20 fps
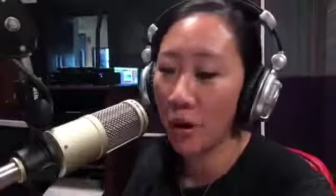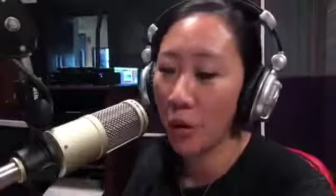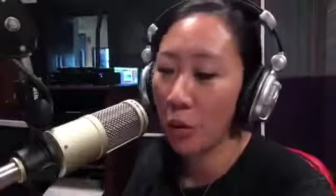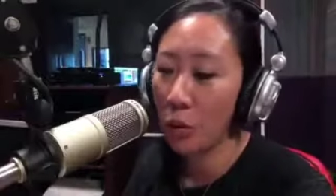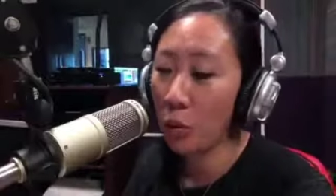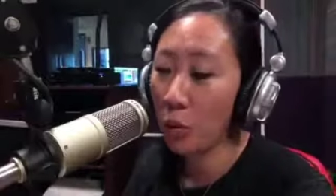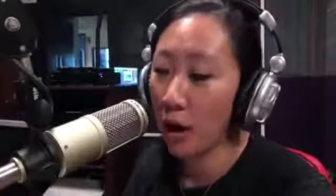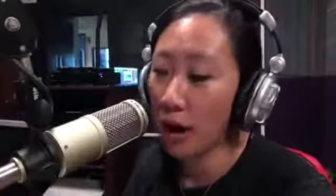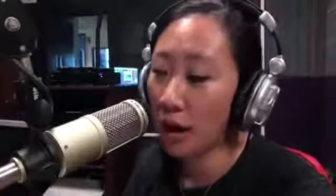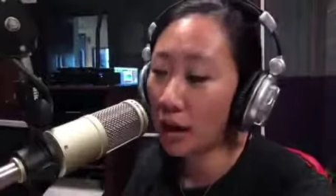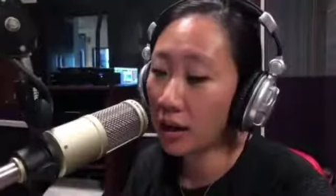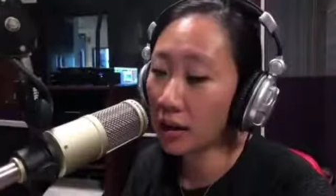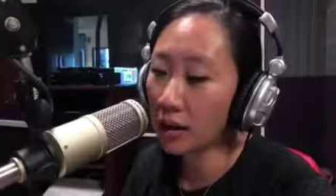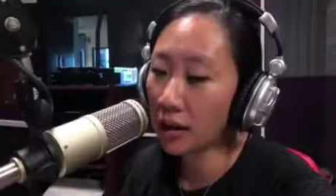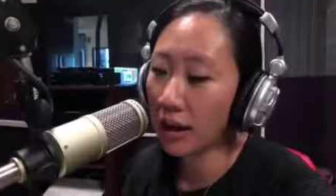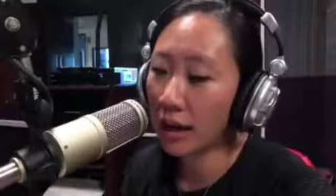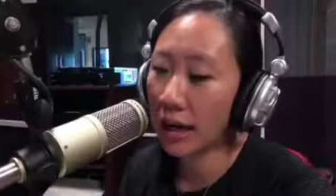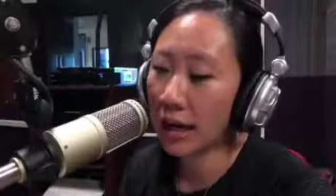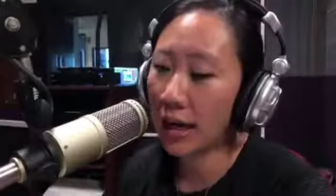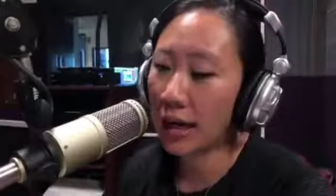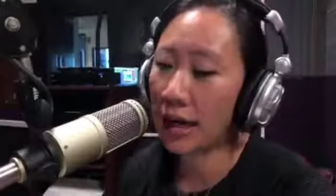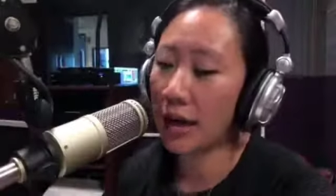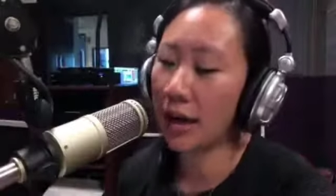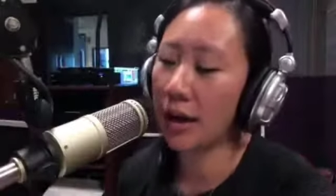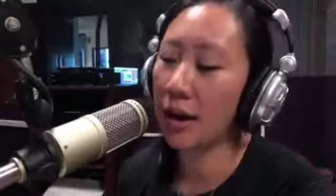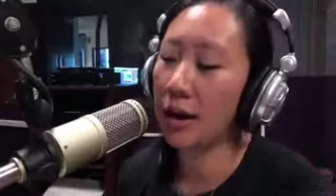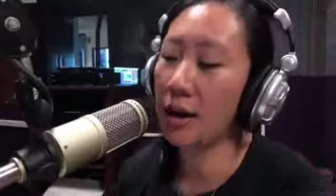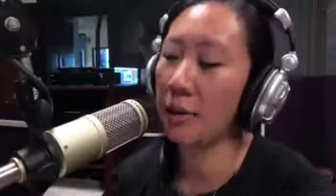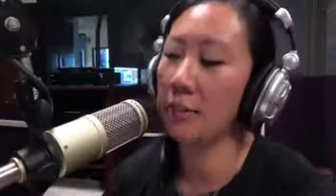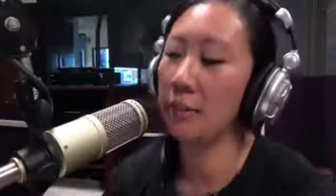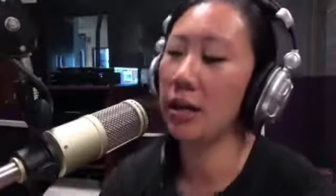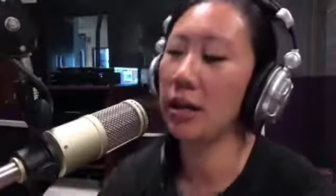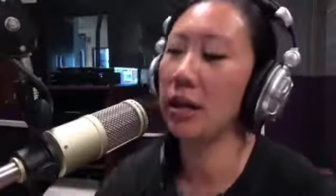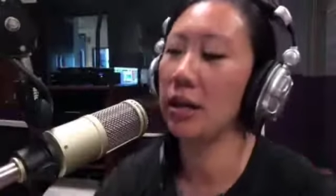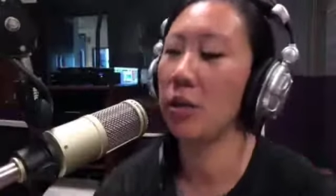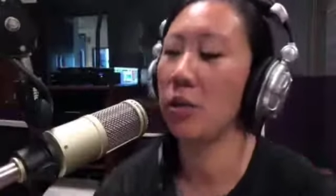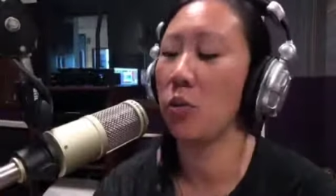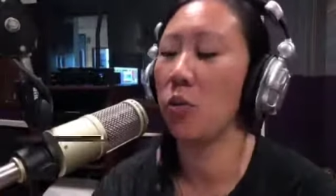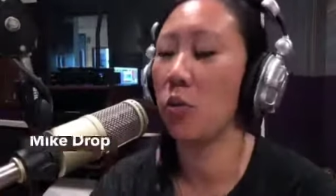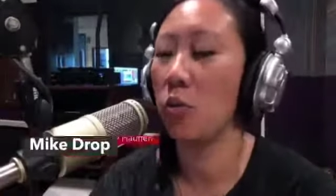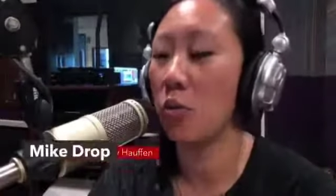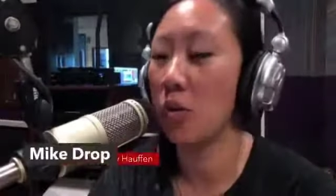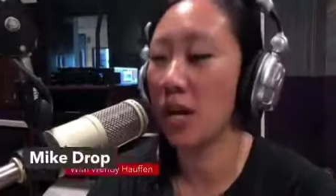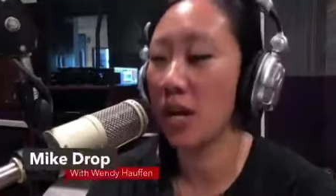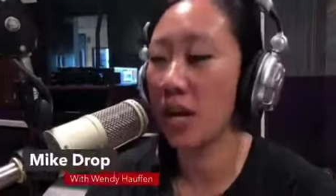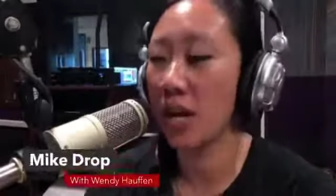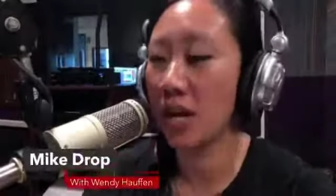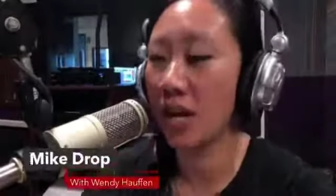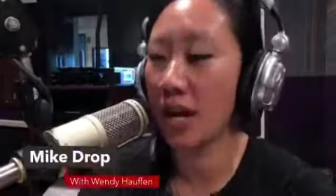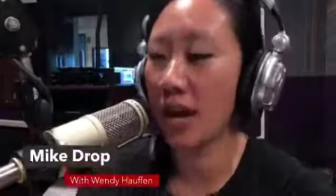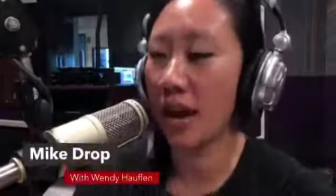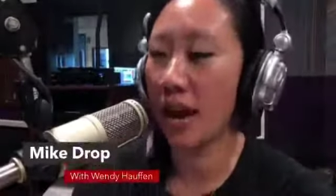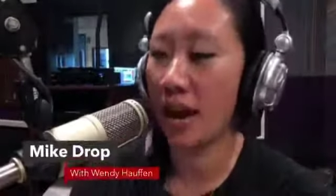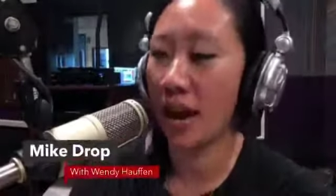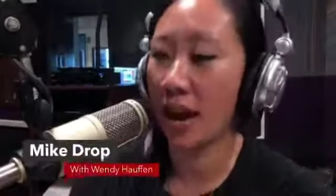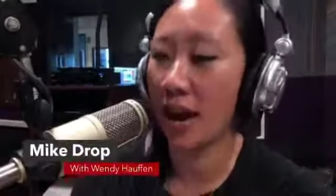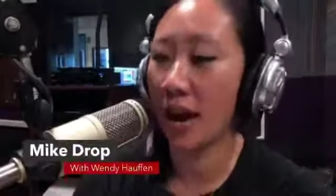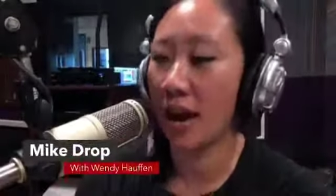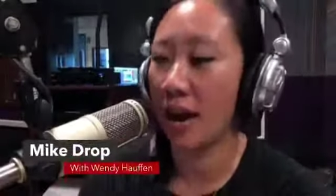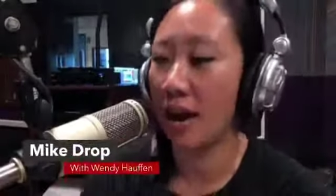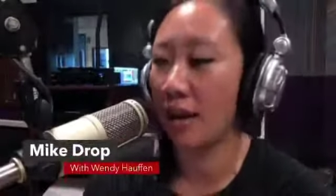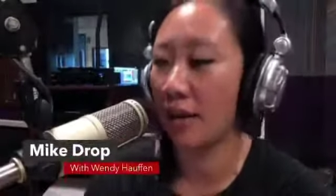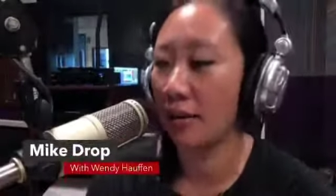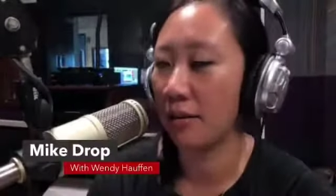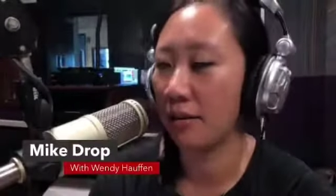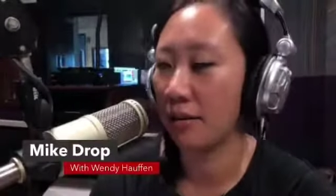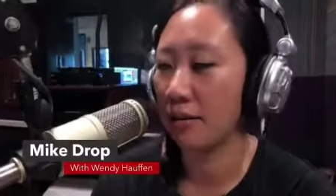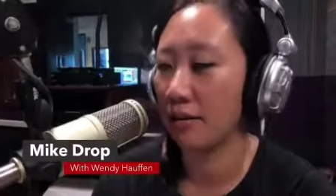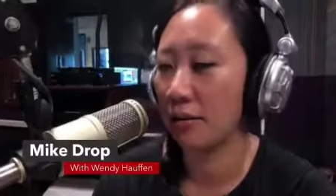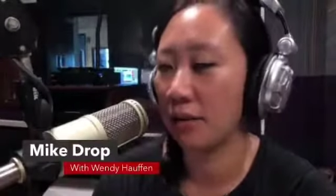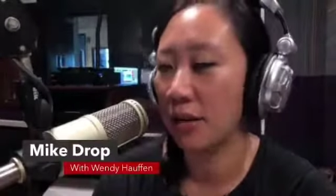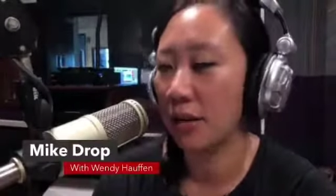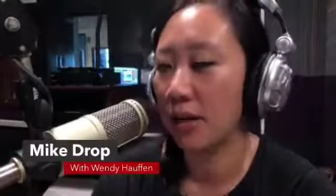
Well, um, we have